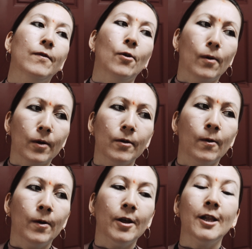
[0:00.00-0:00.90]

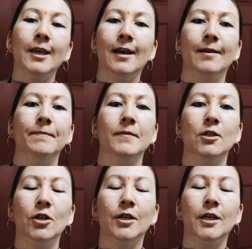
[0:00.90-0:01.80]
oil, yeah.
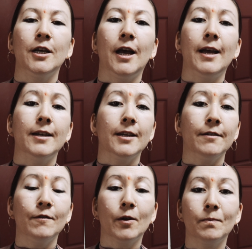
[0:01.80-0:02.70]
So yeah, and
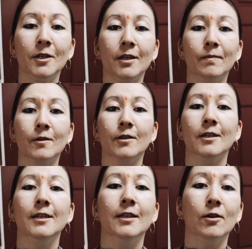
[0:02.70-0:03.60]
if you're pitta
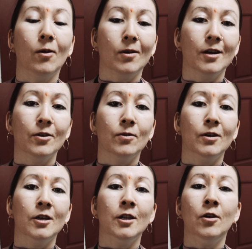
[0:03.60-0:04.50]
person, coconut
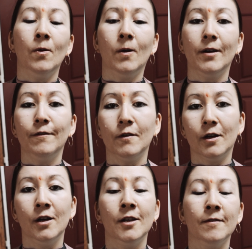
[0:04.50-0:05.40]
oil, or if
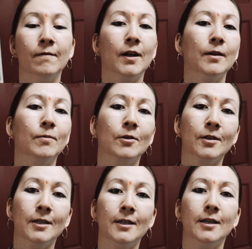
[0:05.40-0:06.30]
you're vata
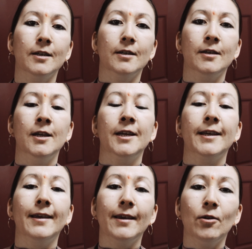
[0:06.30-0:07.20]
person, then
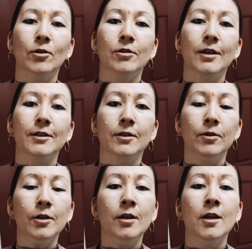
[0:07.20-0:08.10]
ghee also is
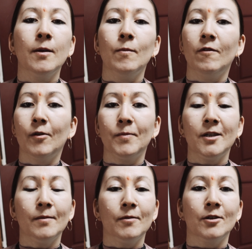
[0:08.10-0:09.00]
good. For
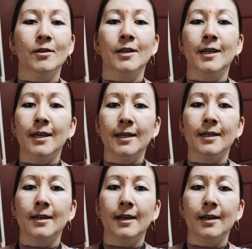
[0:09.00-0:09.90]
pitta person, ghee
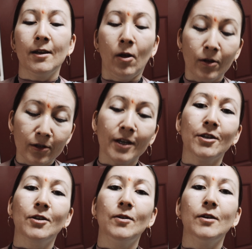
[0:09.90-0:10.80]
also
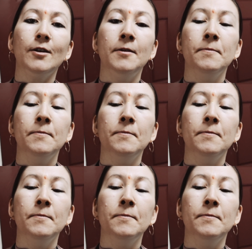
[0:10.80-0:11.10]
is good.